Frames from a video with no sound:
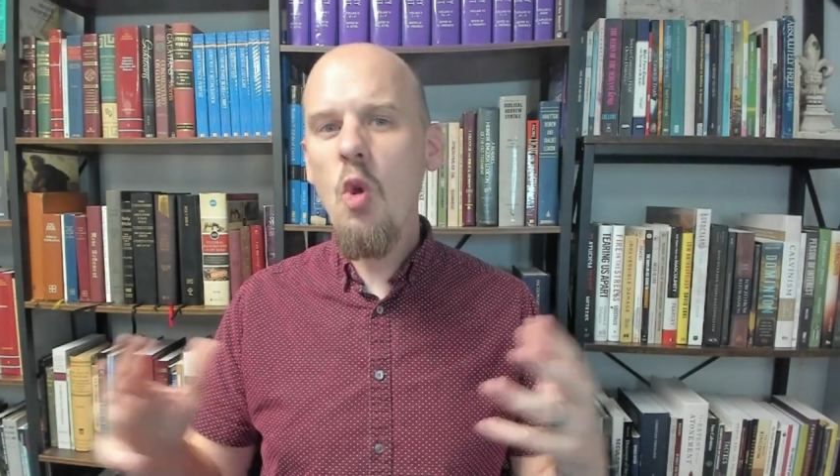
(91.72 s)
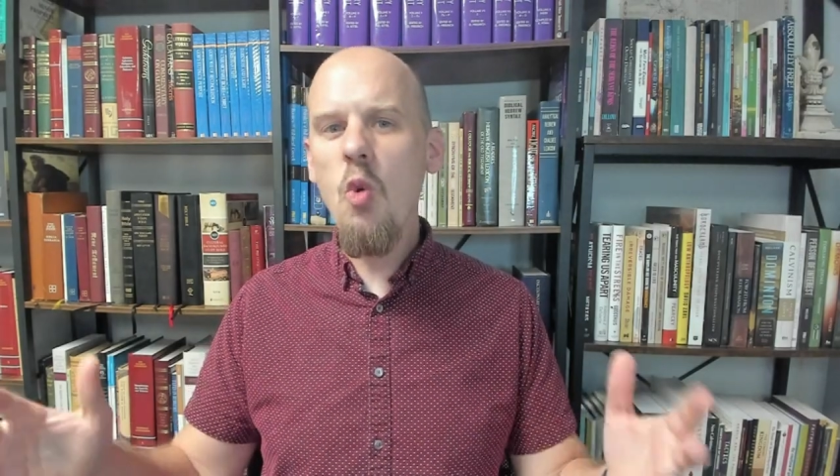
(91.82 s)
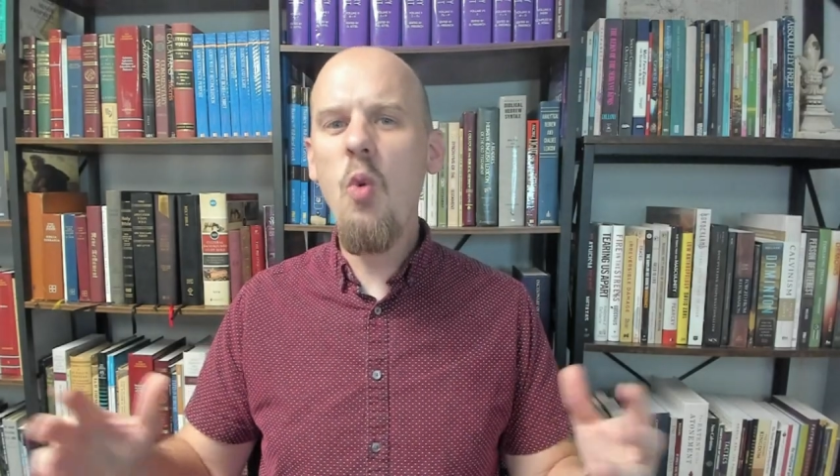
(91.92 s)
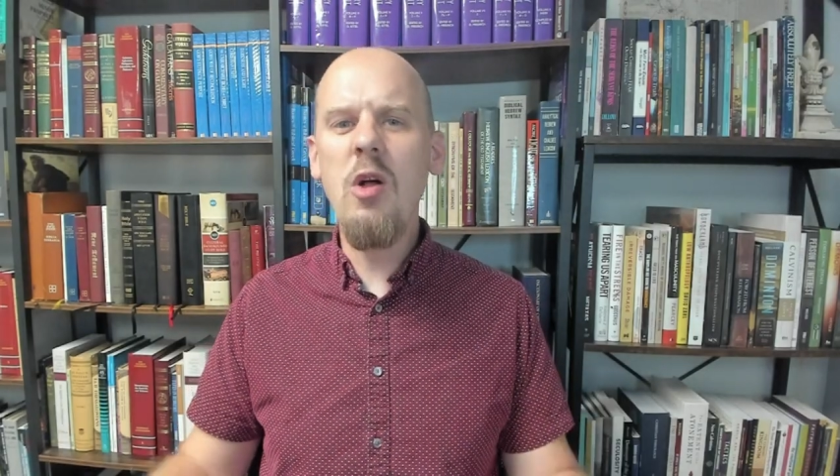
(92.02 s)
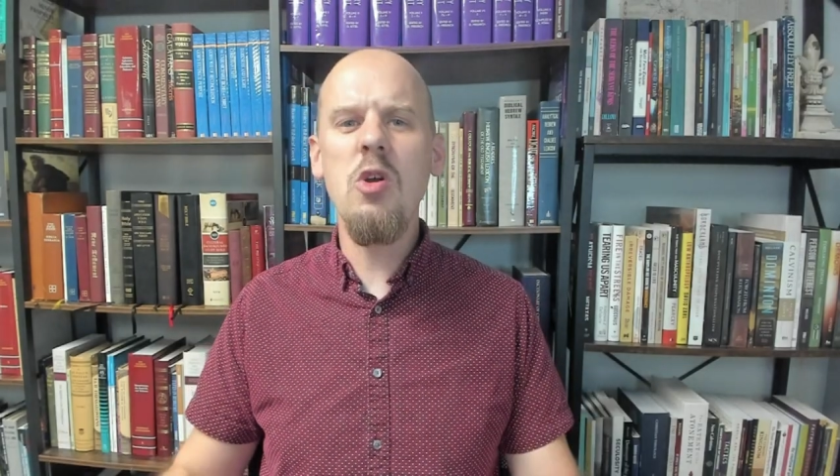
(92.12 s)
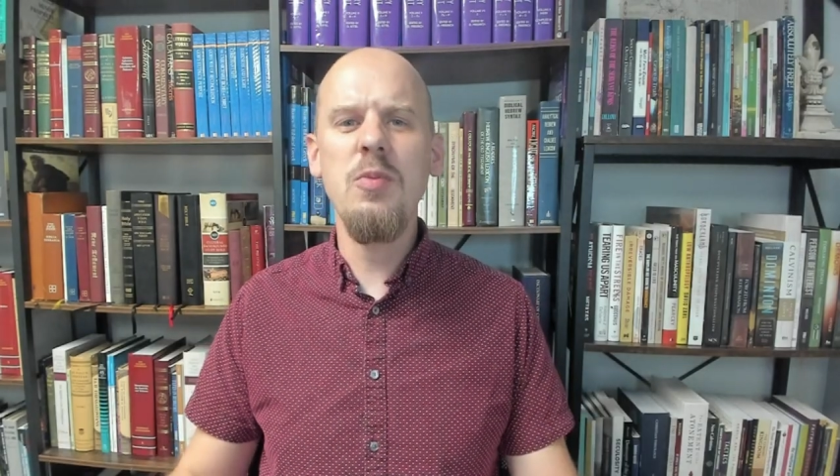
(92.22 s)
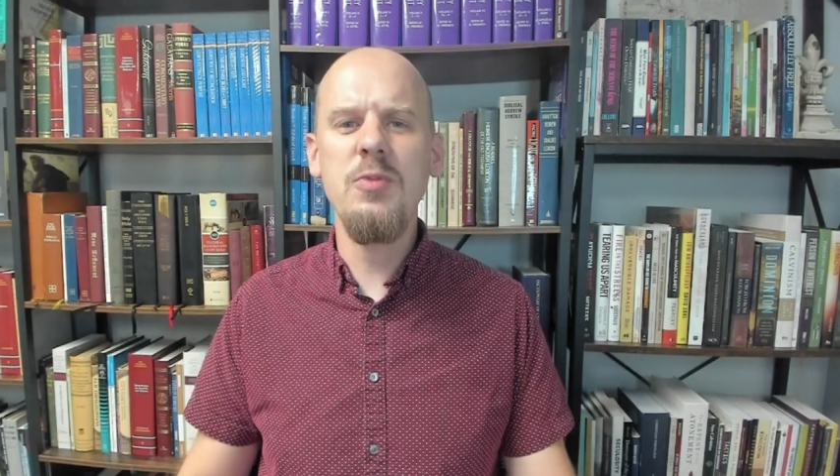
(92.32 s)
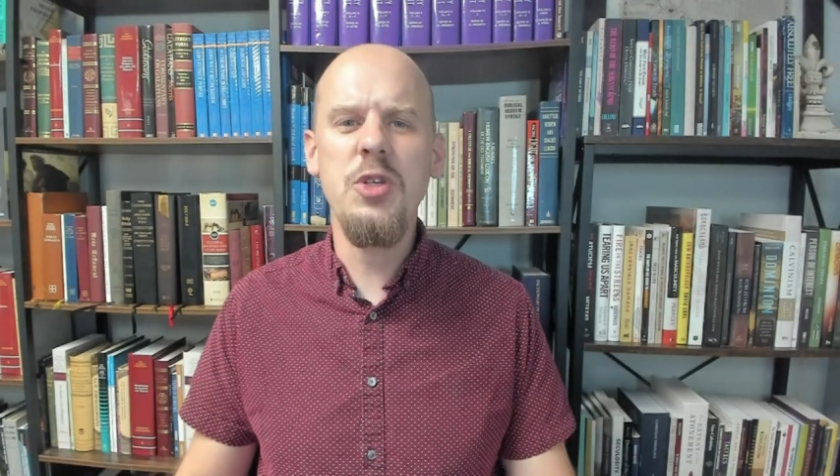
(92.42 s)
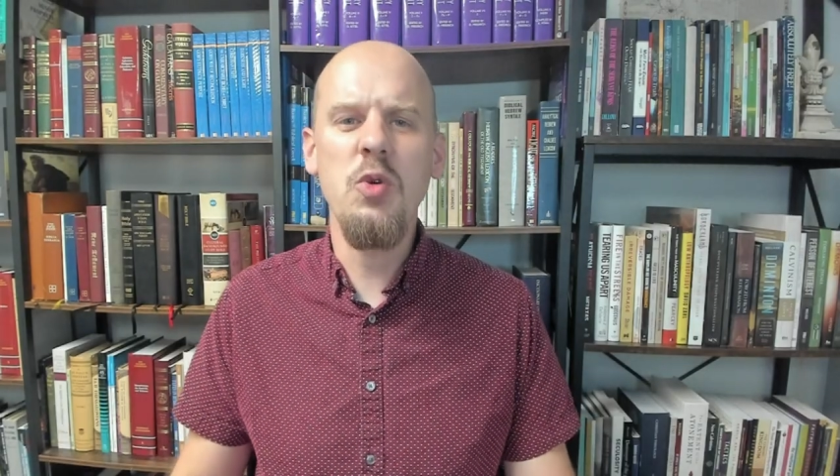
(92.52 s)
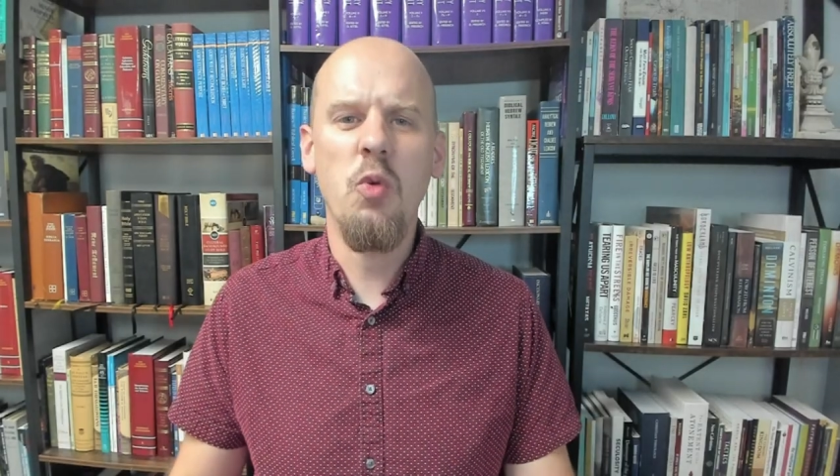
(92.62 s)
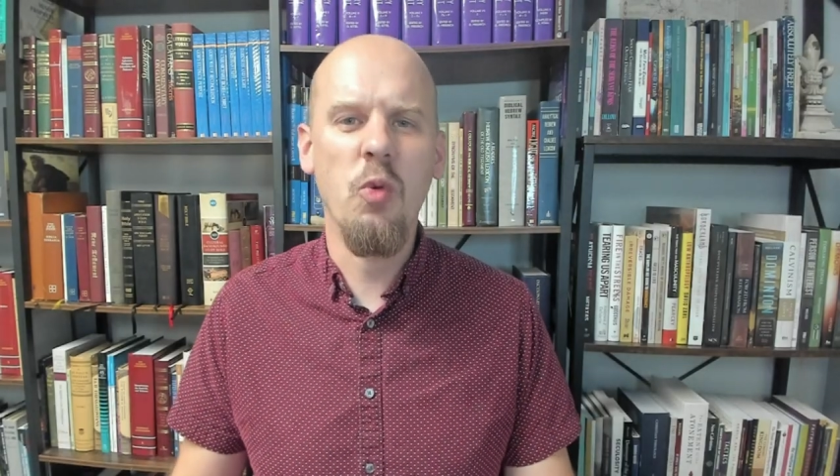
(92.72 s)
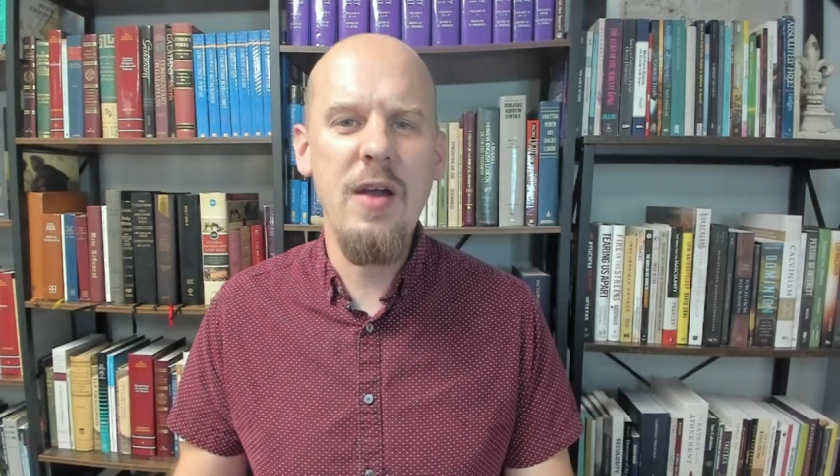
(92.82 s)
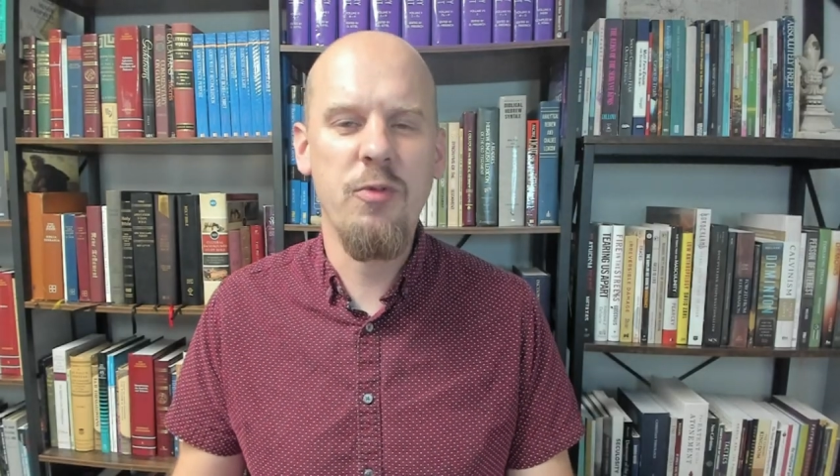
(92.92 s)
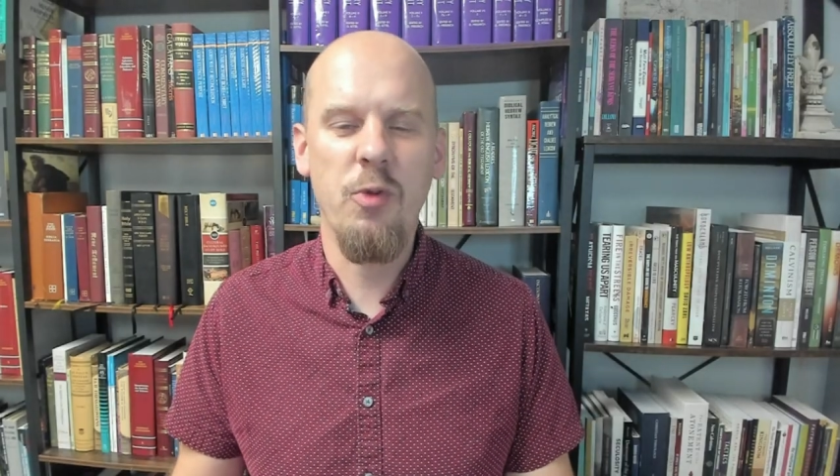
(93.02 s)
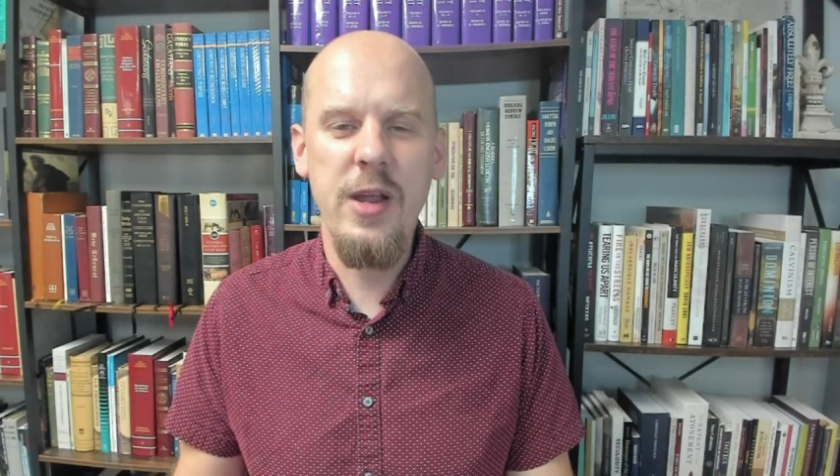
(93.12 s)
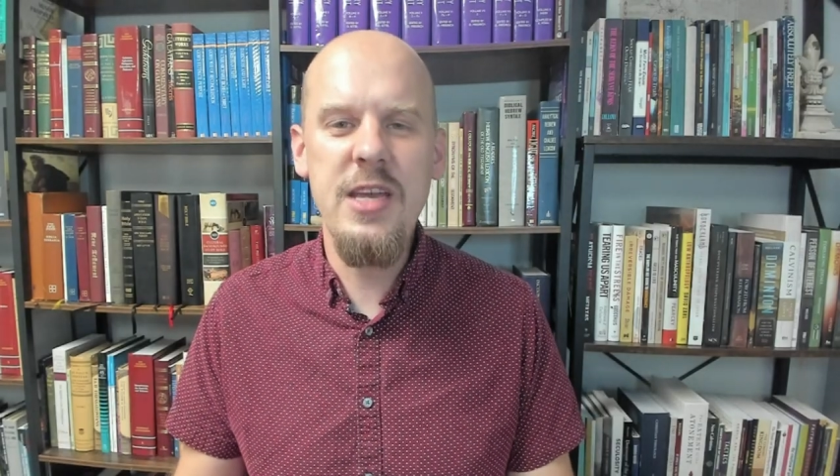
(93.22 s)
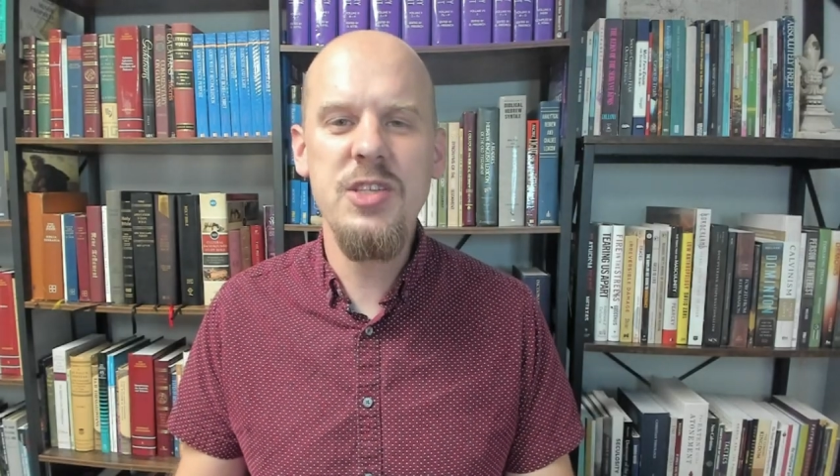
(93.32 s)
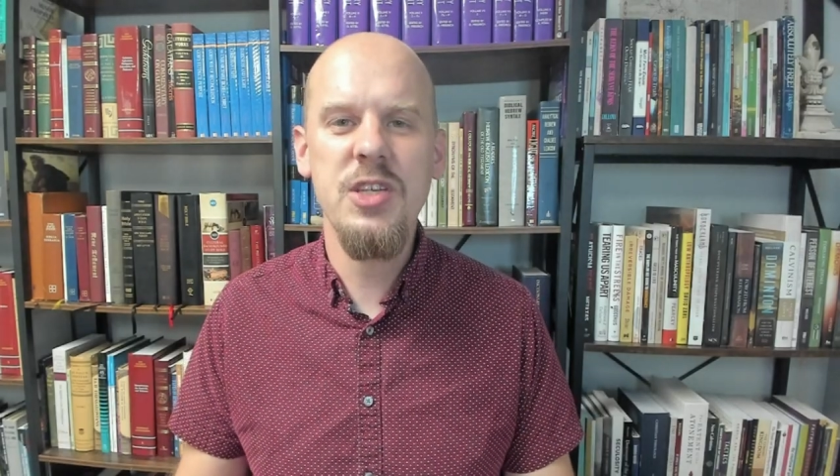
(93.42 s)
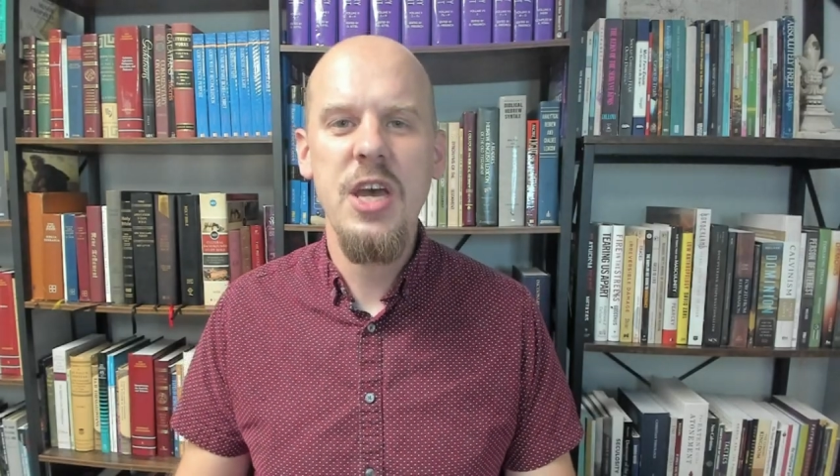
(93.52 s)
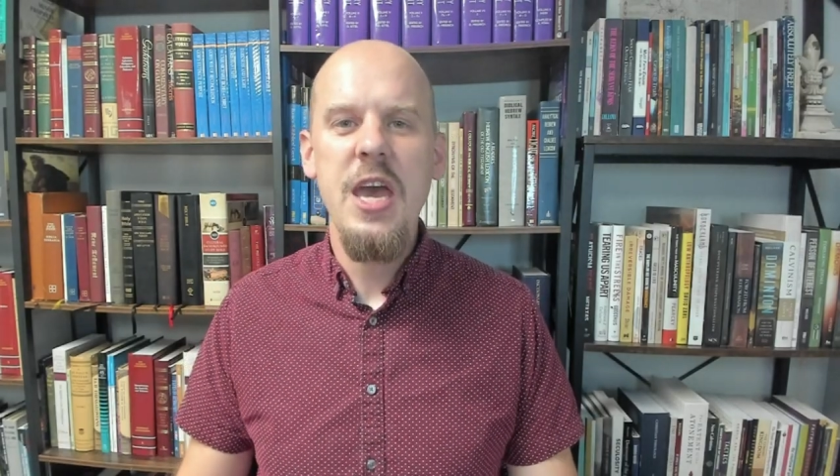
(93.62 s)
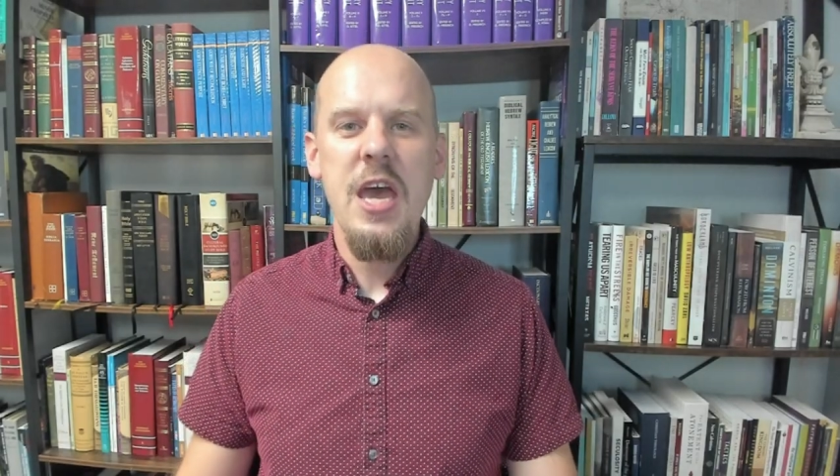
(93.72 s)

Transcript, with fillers: Welcome to Rev Reads.